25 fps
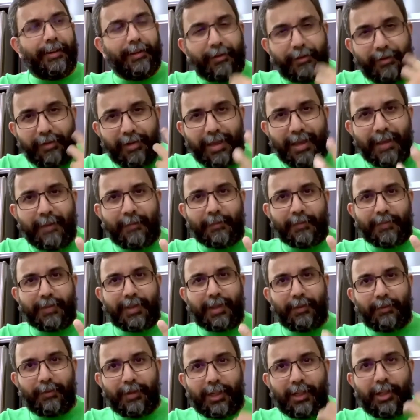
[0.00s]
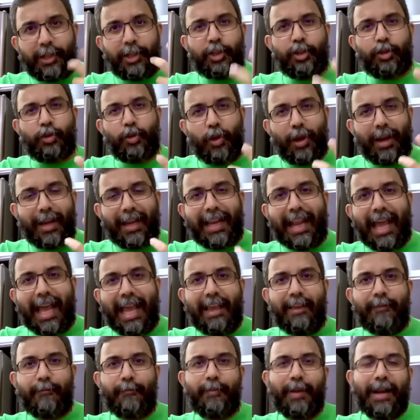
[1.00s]
dreams. It will destroy
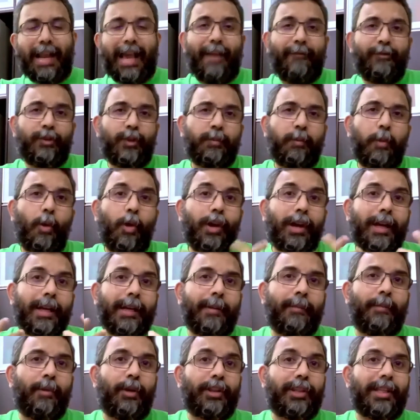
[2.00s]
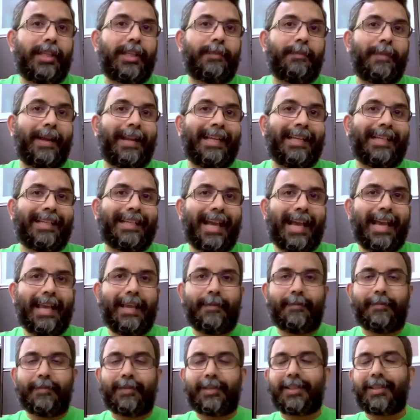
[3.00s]
life. But I've spoken about this many
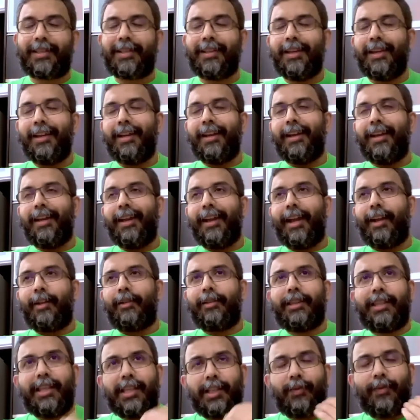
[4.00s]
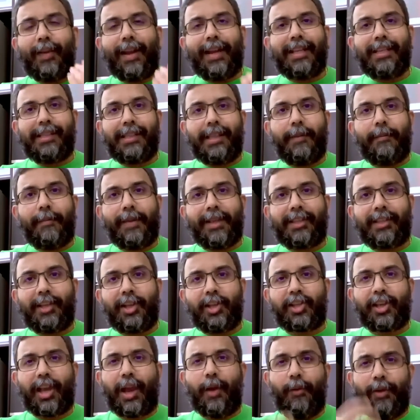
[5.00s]
times. And on this Wednesday
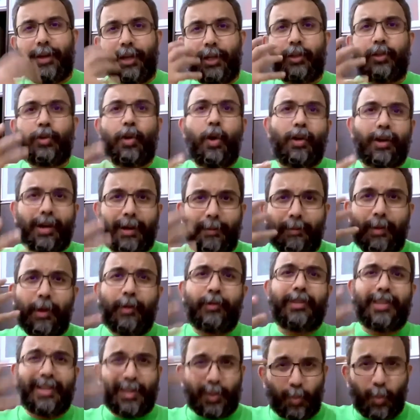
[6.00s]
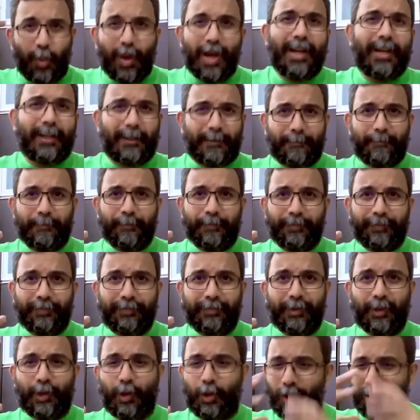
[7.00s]
message, I want to talk about this word,
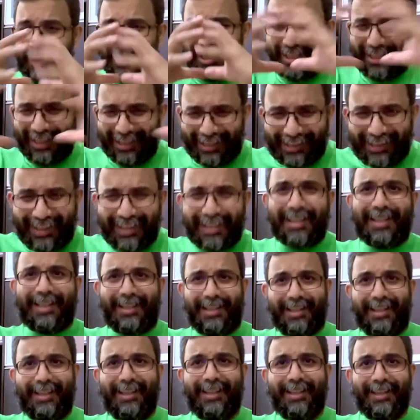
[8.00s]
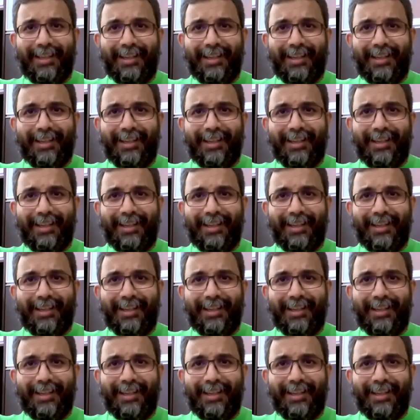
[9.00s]
consistency.